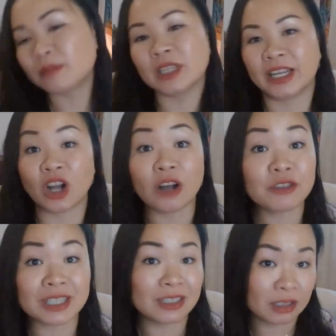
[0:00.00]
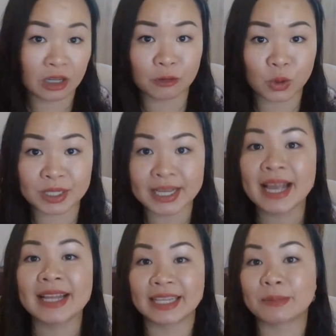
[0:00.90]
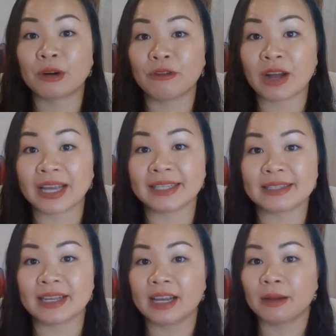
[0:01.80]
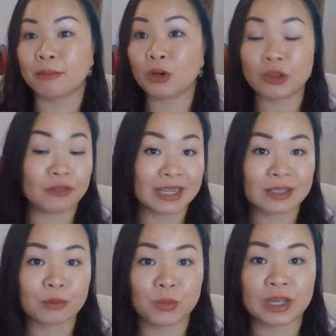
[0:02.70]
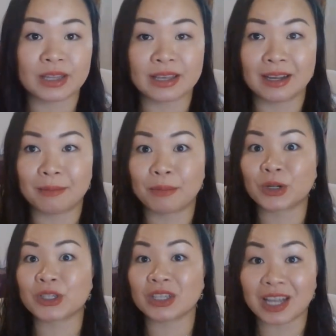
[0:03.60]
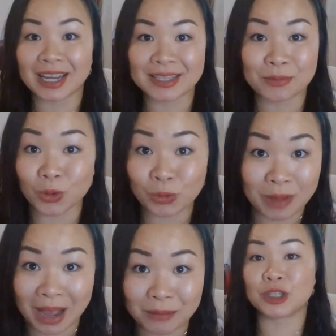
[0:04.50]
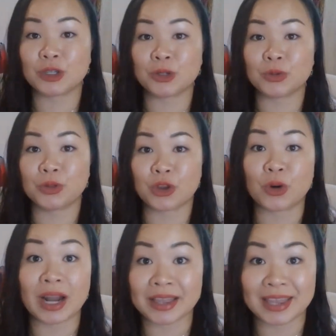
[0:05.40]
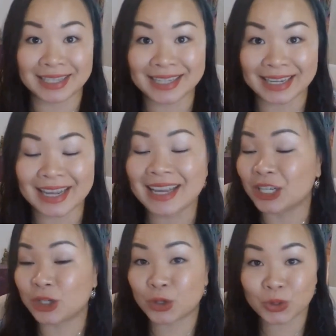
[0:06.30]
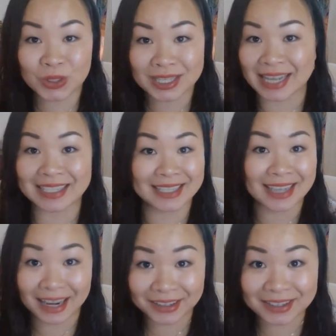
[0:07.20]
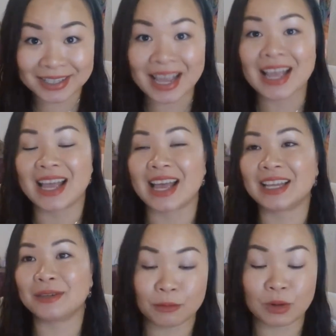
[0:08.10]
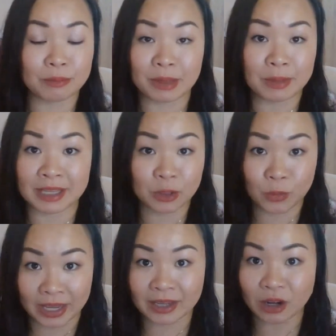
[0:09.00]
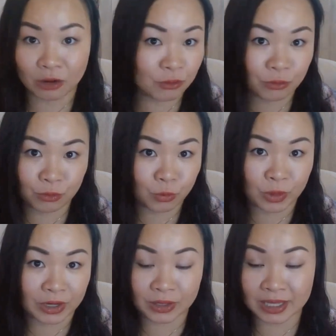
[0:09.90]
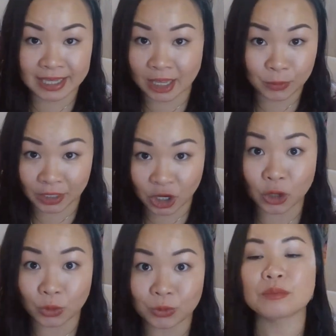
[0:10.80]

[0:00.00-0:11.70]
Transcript: And often, of course, this provides both of us with a personalized roadmap to their authentic truths and desires and what may be in the way of where they say they want to go.